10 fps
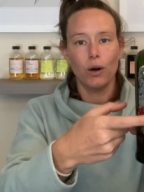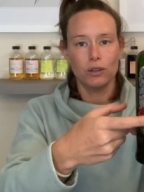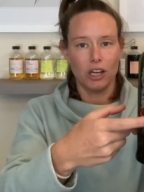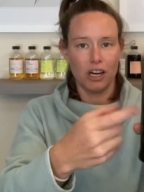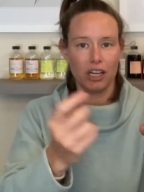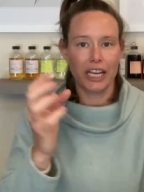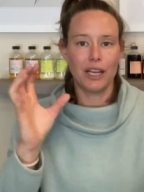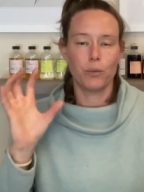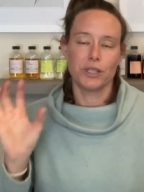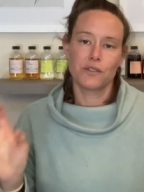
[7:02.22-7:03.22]
long
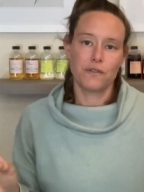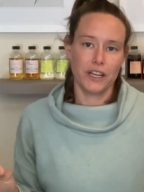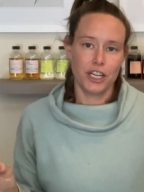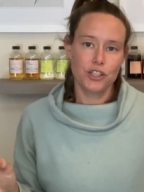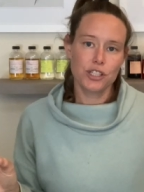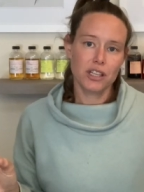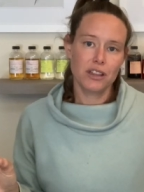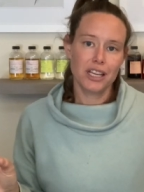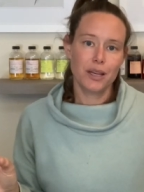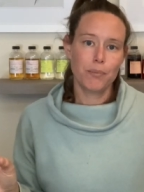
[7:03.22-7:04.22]
it was finished in
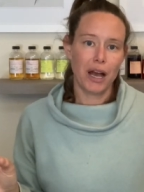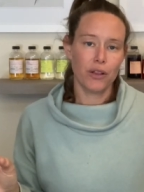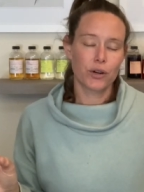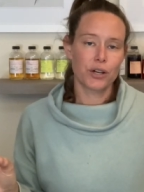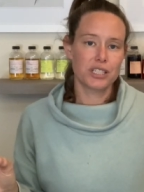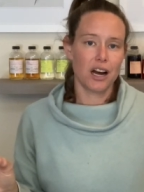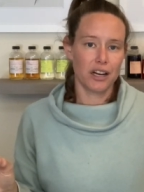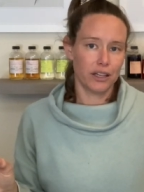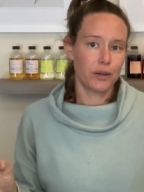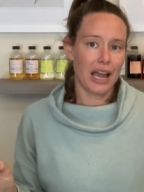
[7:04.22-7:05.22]
the Palo
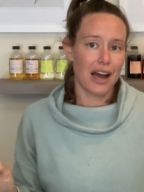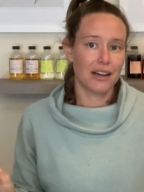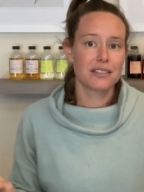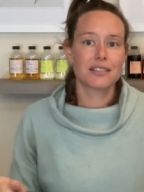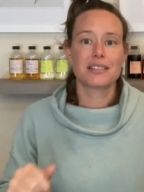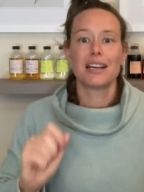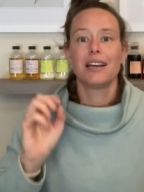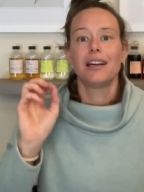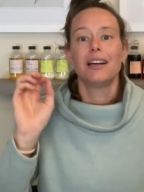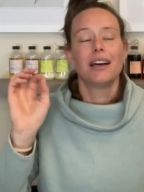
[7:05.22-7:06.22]
Cortado casks.
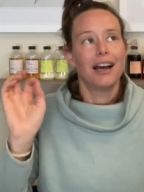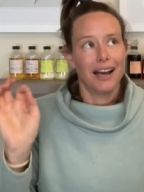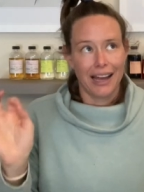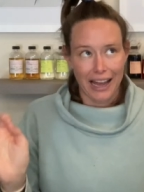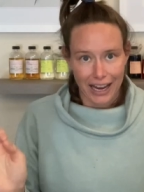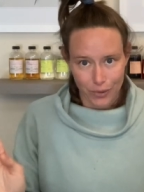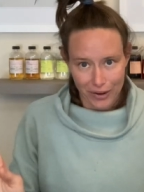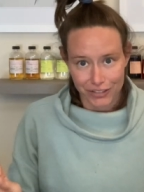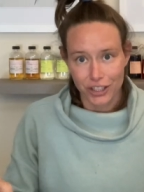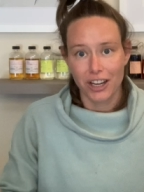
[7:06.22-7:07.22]

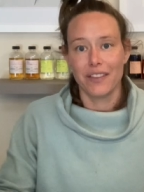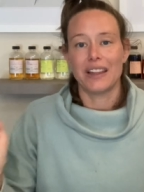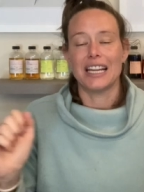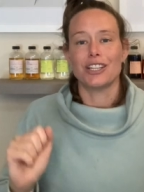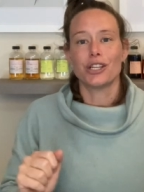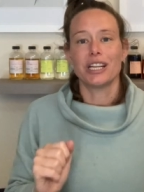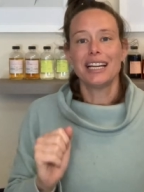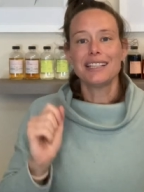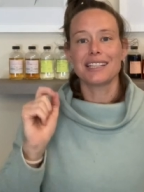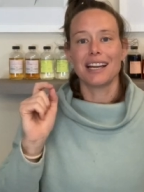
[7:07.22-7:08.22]
However, on the
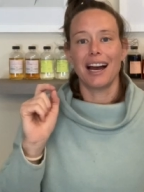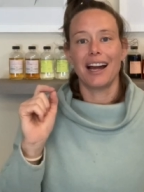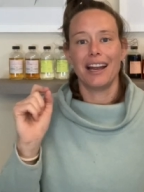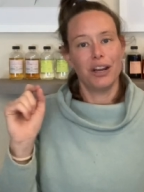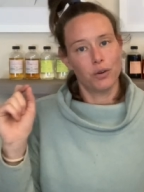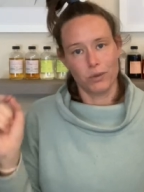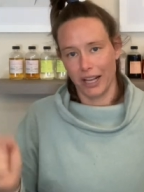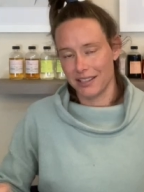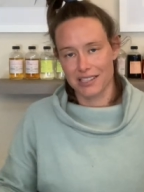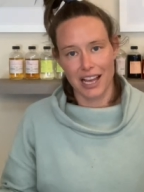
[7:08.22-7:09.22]
internet, I
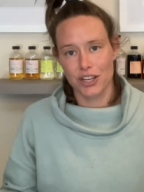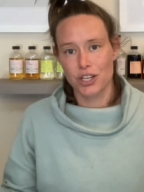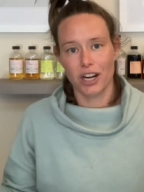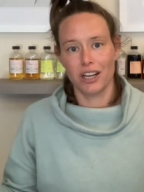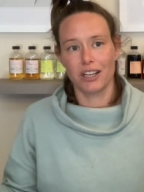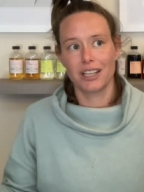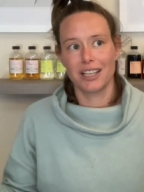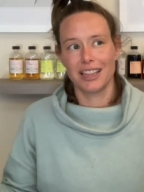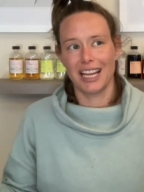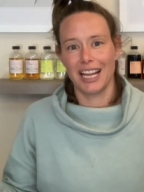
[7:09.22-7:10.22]
read slash
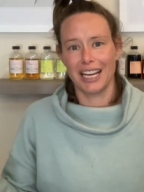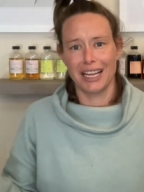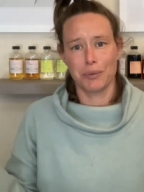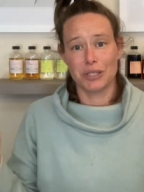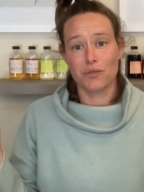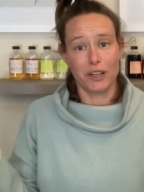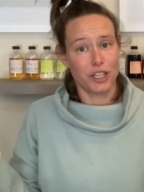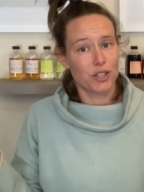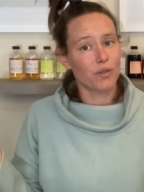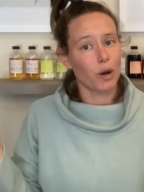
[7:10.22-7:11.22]
heard that it was
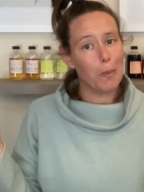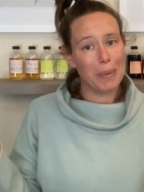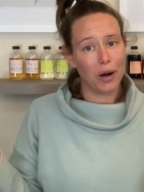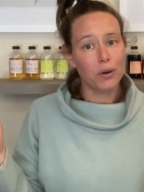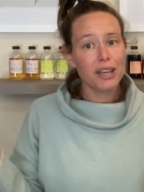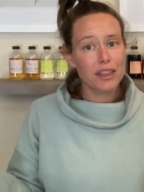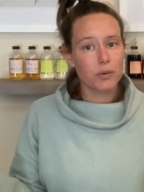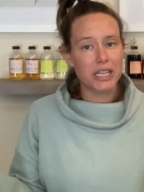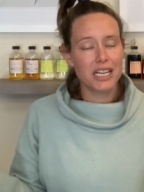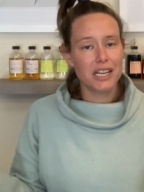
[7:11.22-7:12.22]
finished for about
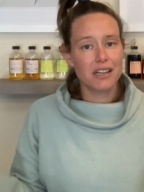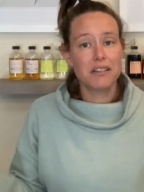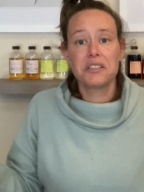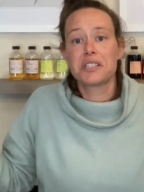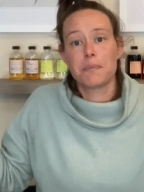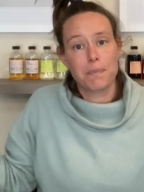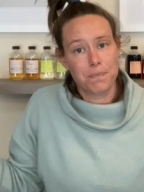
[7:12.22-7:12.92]
three years,